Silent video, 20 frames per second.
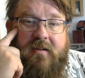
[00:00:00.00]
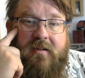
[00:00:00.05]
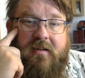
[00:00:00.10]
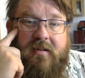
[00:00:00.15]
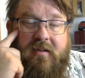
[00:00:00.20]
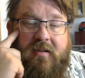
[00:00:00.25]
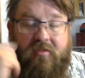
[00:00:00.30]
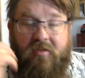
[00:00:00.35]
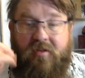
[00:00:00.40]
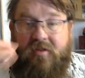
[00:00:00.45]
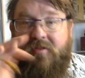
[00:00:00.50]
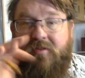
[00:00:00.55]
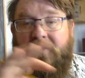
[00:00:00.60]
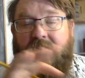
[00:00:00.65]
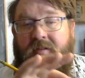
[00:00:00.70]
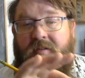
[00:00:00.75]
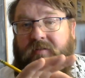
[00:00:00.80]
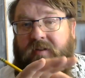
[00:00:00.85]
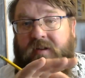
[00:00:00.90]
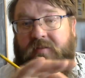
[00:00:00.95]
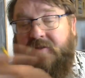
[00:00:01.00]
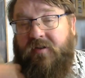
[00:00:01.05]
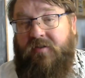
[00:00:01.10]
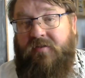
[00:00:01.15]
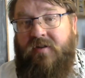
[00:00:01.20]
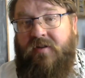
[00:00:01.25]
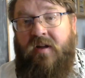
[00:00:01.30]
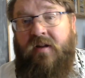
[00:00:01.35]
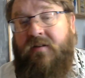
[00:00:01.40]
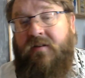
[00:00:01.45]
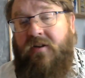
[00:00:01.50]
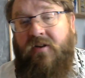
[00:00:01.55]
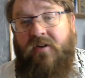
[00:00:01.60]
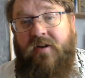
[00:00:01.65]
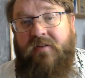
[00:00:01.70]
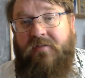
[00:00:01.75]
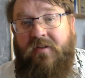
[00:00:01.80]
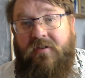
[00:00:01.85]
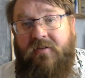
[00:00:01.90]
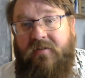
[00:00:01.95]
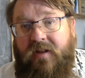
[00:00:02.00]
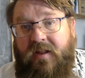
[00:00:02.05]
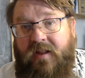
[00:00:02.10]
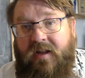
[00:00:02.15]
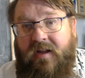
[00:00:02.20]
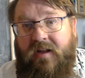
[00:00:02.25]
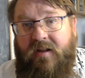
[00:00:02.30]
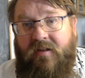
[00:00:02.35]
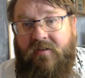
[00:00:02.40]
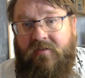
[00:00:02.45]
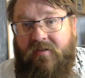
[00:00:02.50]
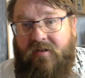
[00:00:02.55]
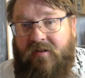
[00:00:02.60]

And so if there's none, you don't have to do anything else.